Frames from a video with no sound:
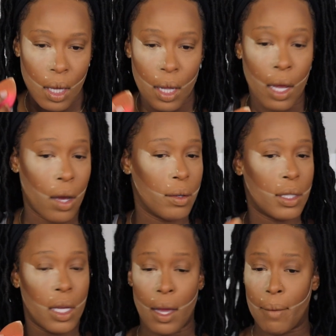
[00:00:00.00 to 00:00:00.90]
Like I always
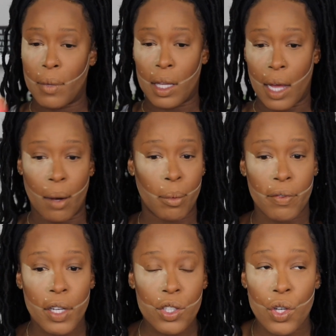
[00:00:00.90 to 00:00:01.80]
say, I'm not a
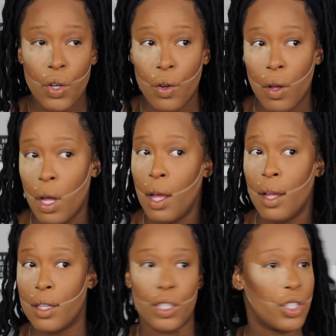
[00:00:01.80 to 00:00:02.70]
professional.
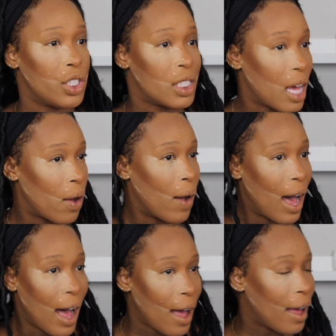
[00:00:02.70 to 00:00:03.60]
this is just how
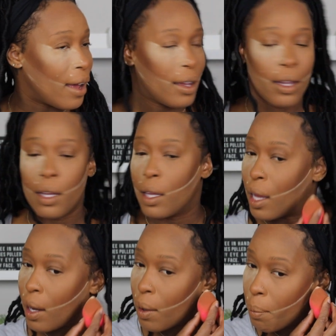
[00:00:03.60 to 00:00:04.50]
I
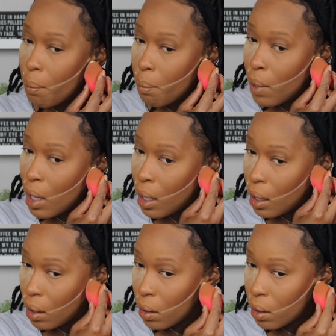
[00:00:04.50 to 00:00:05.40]
get my
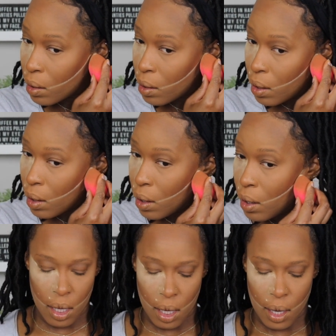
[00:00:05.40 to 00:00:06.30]
looks.
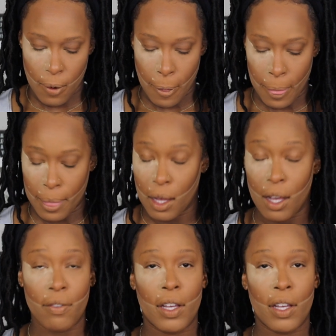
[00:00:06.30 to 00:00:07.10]
If